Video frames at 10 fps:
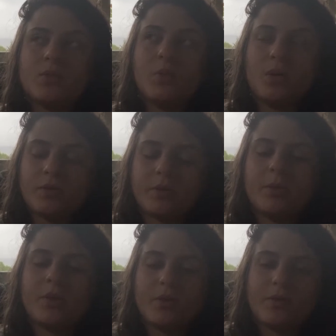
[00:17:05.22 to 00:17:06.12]
wool from
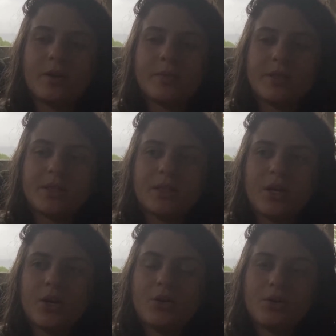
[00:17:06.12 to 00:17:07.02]
local farmers
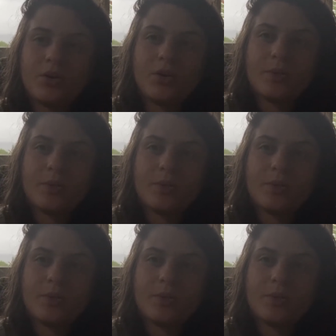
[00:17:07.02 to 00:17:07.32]
who don't know